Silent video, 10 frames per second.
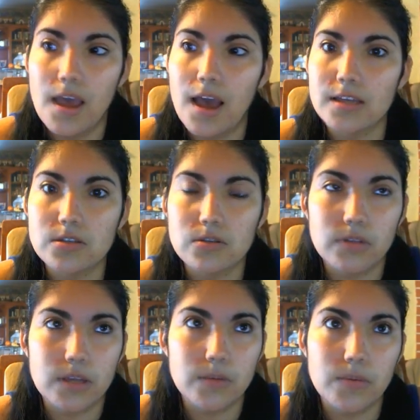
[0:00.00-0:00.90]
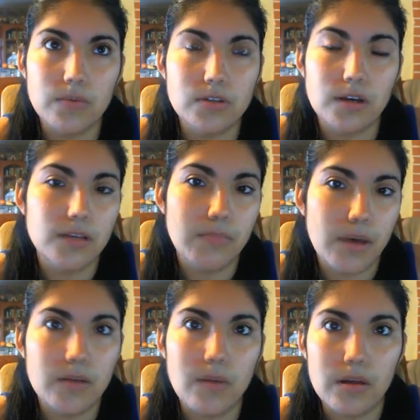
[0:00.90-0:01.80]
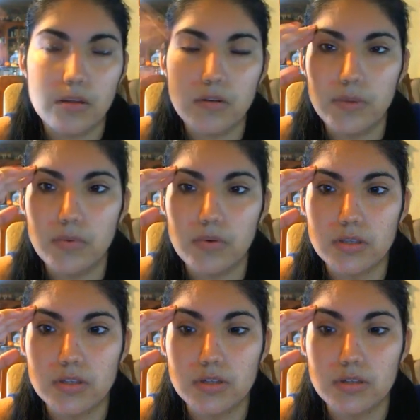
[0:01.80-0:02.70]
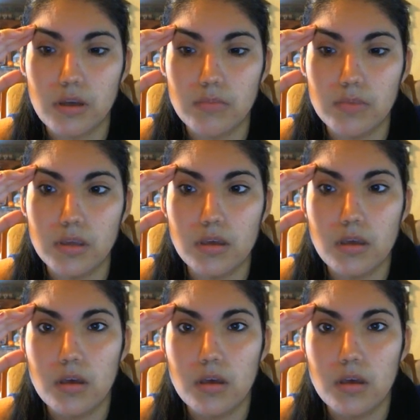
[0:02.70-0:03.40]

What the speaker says: I just don't like people talking bad about other people. That's just not me.